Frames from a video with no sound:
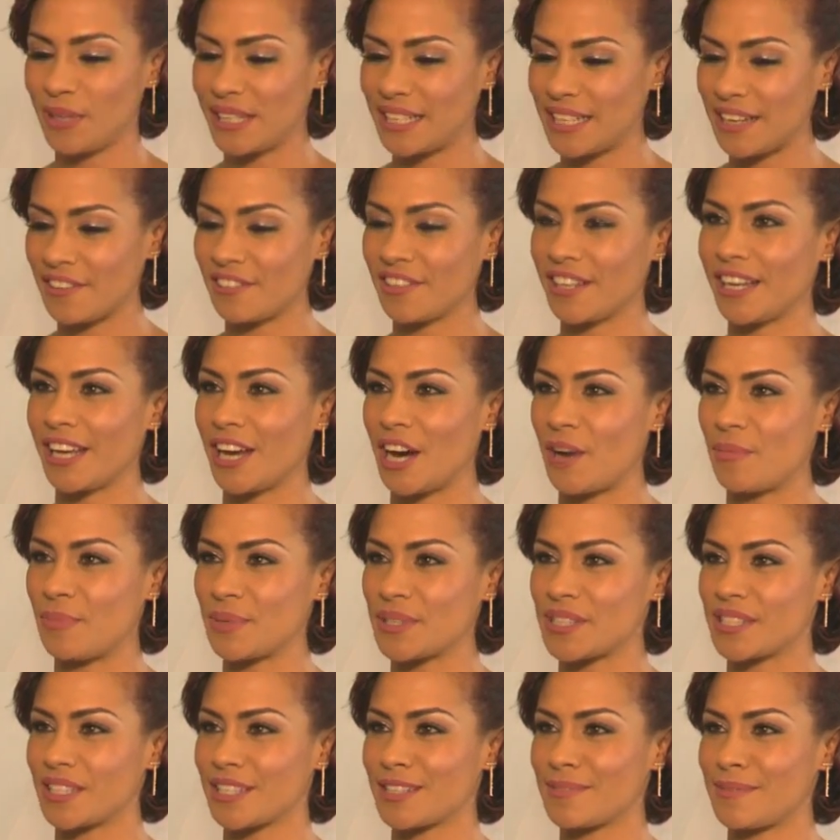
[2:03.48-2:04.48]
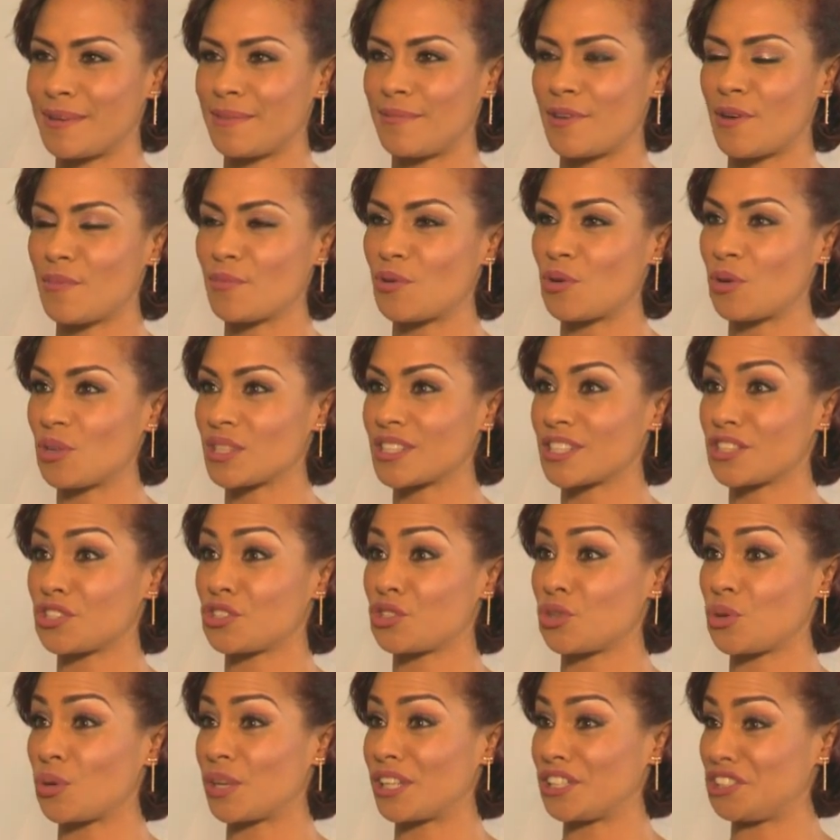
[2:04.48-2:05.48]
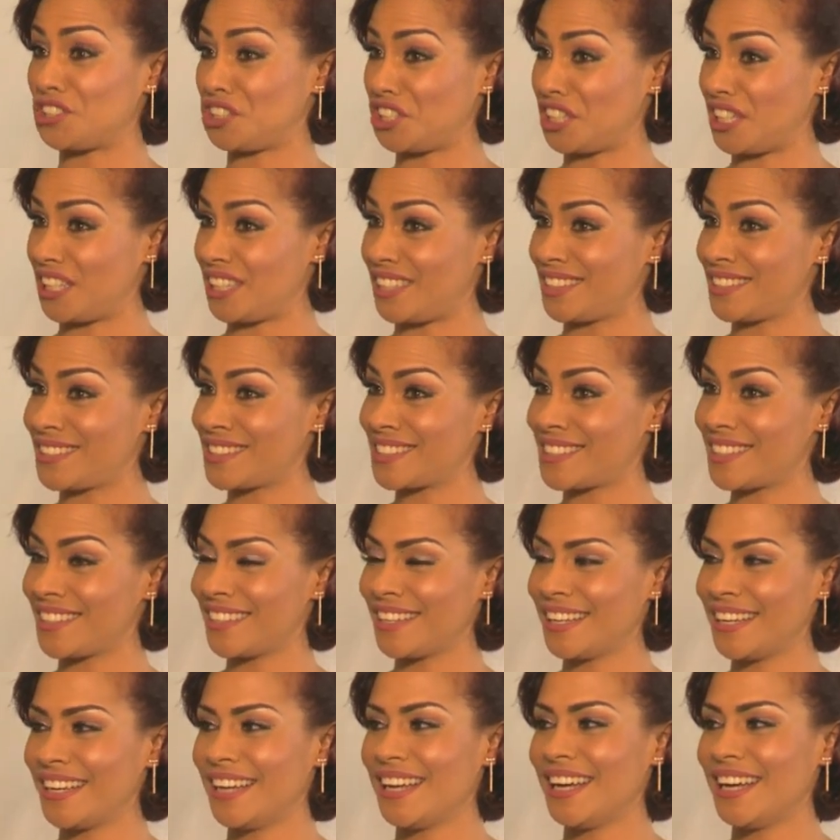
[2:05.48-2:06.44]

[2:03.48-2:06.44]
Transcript: we're definitely opposites. My mom calls us chalk and cheese.